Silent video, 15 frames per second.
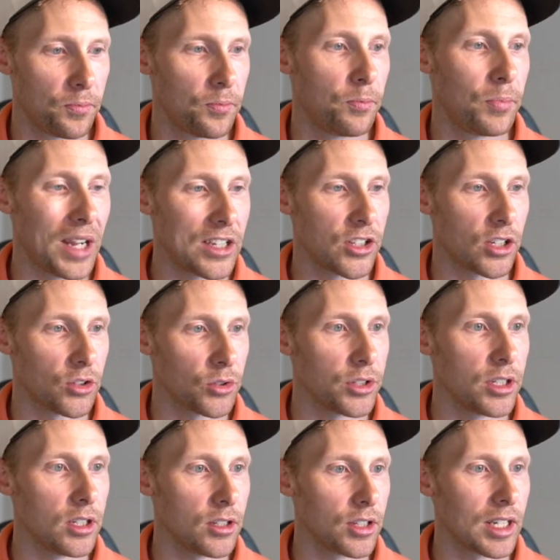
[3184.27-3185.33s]

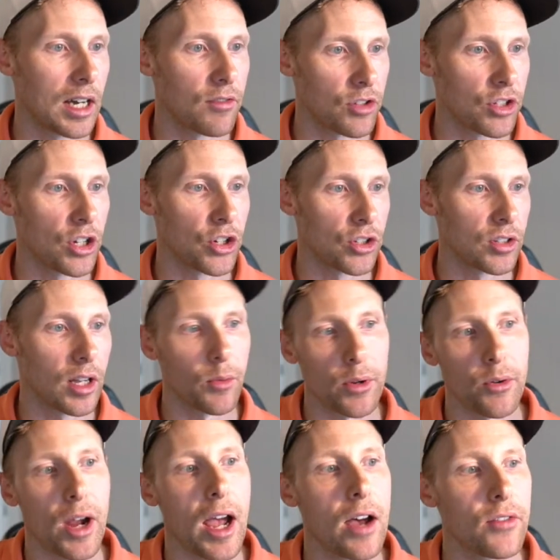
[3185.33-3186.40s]
basically the conversation that we
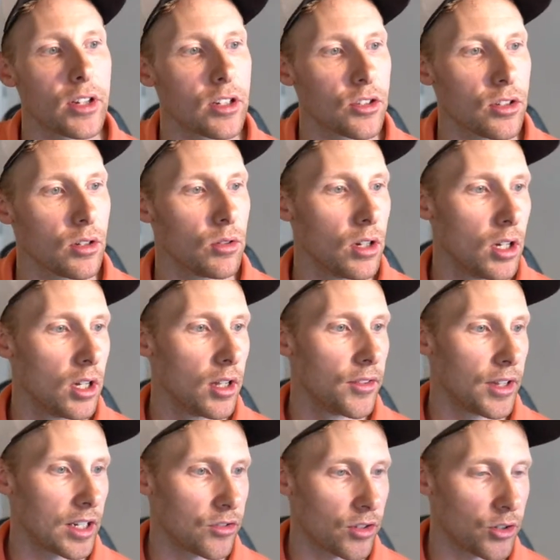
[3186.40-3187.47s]
were having. So
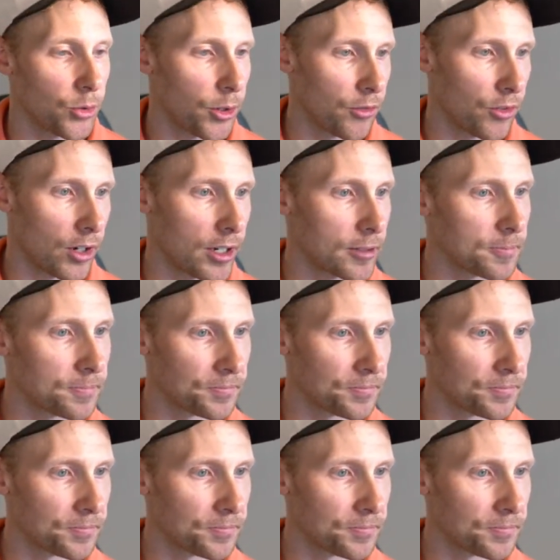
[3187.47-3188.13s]
thanks for clarifying.